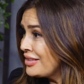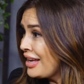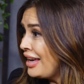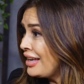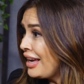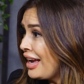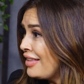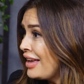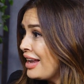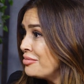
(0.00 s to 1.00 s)
take, and
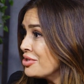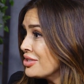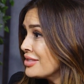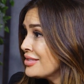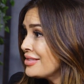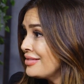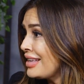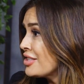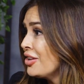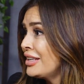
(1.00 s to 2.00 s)
then
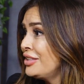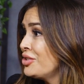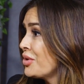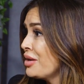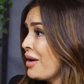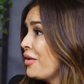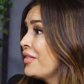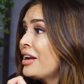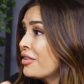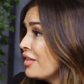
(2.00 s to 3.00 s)
that's all I need to worry about, and
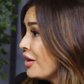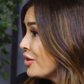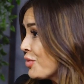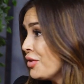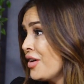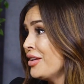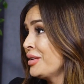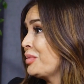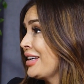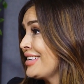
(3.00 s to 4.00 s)
then everything else will fall
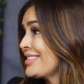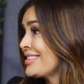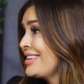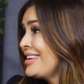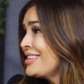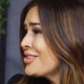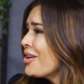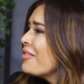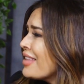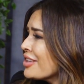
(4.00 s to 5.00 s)
in place. So
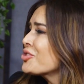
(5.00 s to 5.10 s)
having that trust.